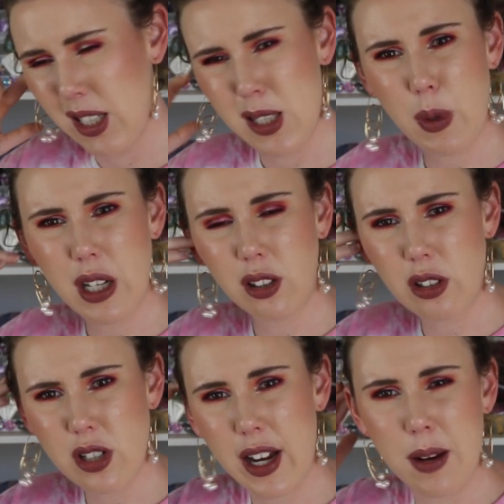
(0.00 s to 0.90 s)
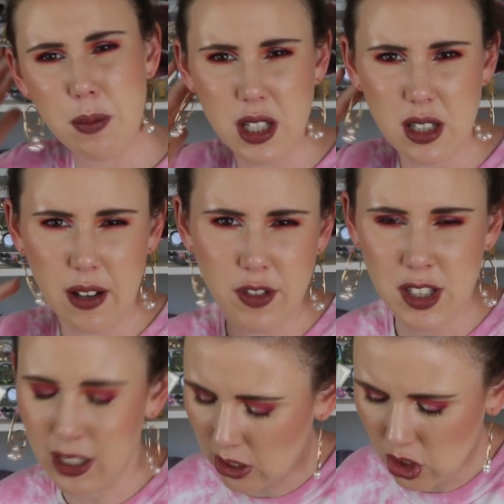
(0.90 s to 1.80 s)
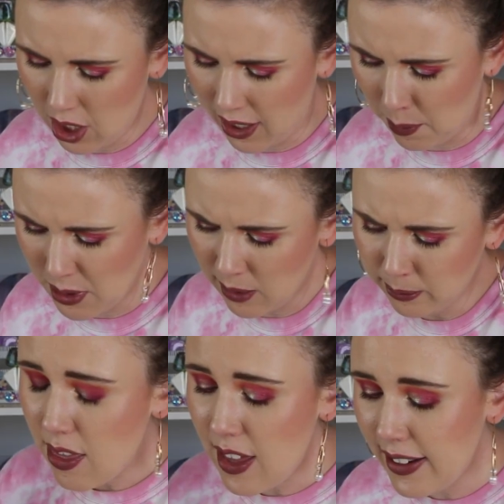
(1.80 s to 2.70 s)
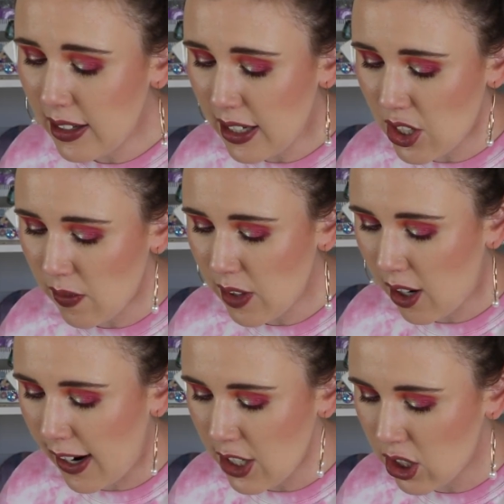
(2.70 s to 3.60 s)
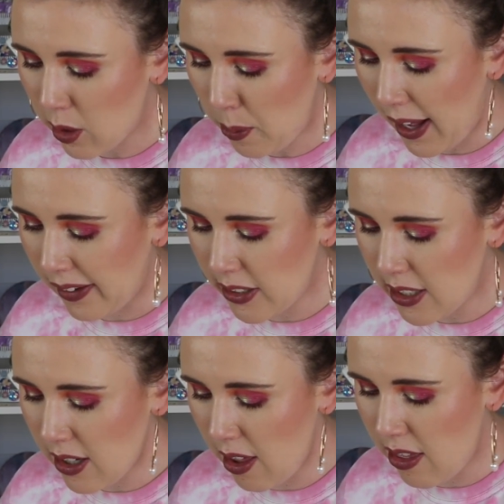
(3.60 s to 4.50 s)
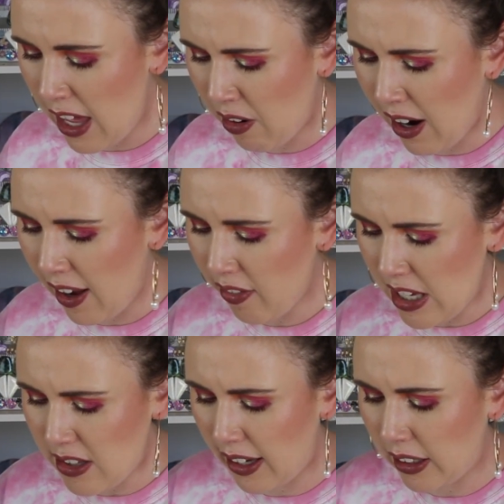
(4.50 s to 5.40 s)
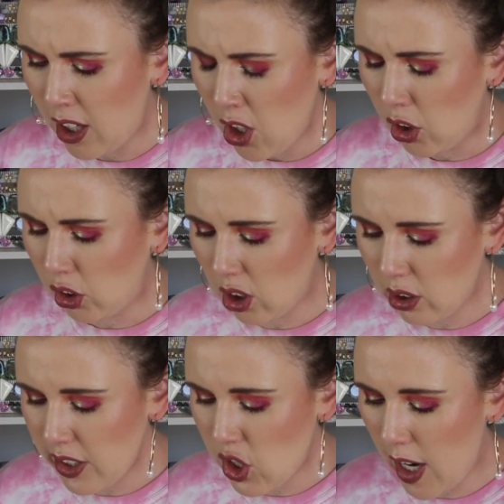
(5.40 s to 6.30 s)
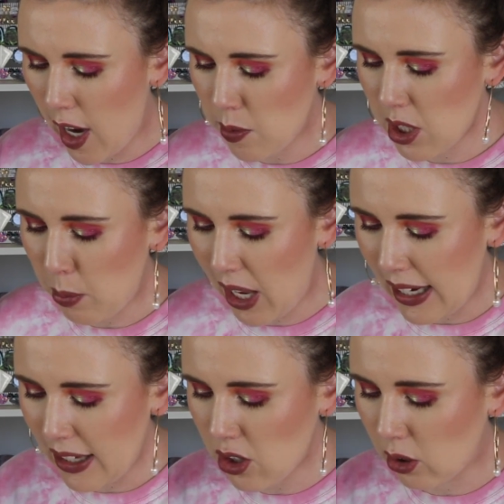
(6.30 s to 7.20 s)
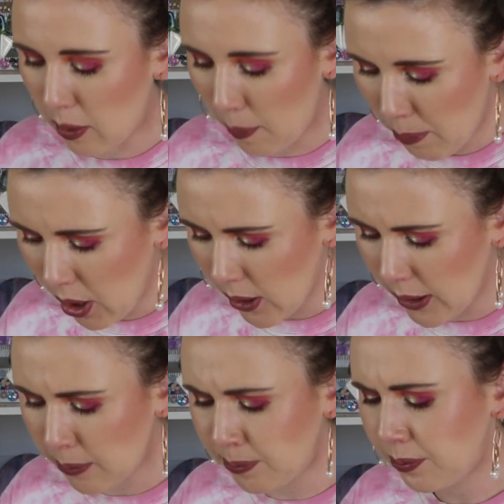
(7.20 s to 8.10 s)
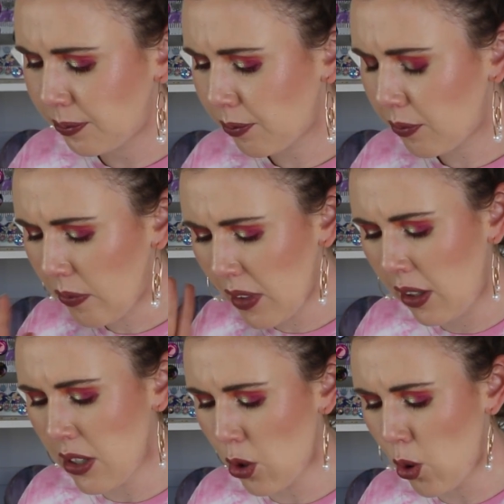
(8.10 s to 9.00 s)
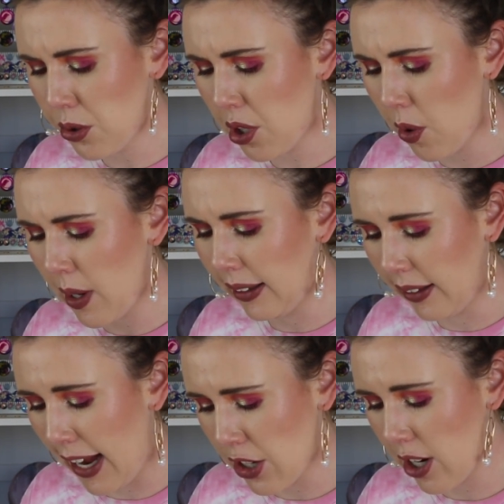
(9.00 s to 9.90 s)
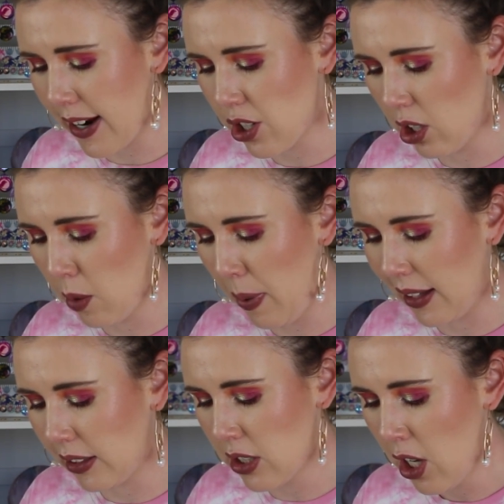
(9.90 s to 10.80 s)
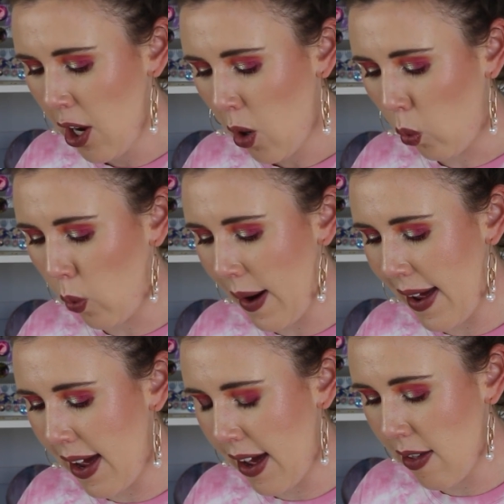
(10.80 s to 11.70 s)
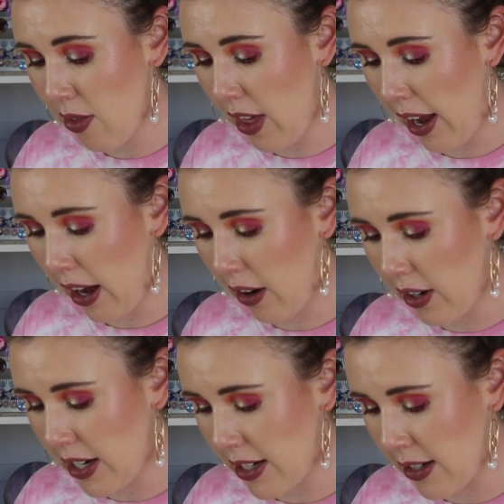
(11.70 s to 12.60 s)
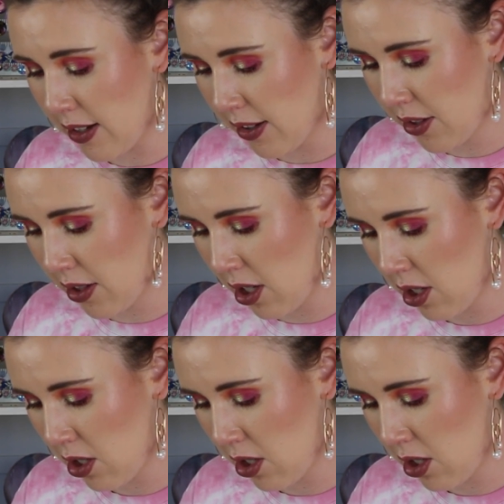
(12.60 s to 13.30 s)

It's been a long time since I've studied shapes. Then in each of the eyeshadow palette, there are these like longer shaped pans on the bottom. There's also a larger eyeshadow palette where there is